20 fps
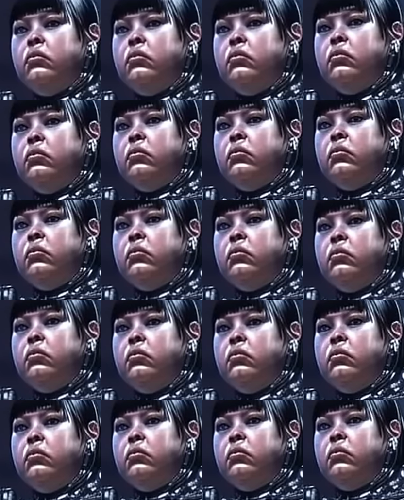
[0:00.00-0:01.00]

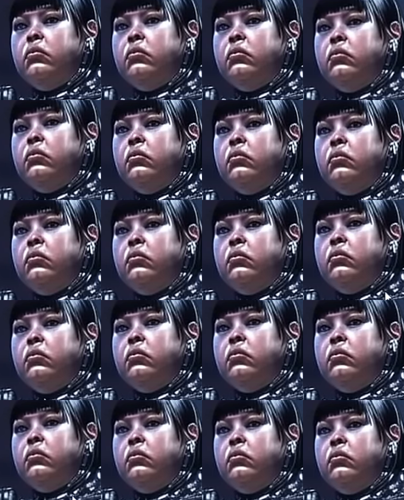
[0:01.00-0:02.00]

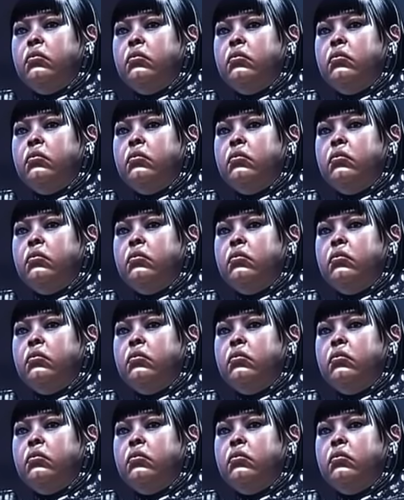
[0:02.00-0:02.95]
No words are spoken by the person on screen.